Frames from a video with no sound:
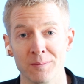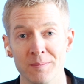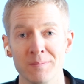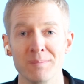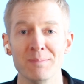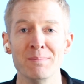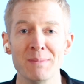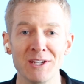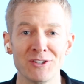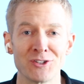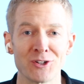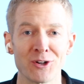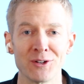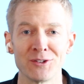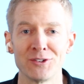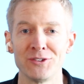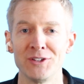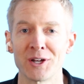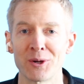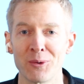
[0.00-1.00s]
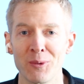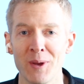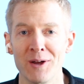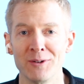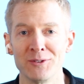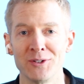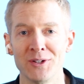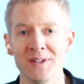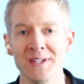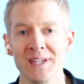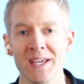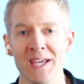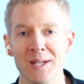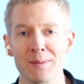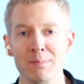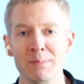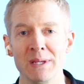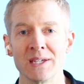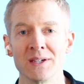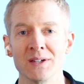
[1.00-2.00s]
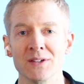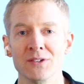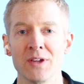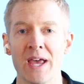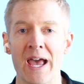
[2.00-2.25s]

And make sure to stick around to the end because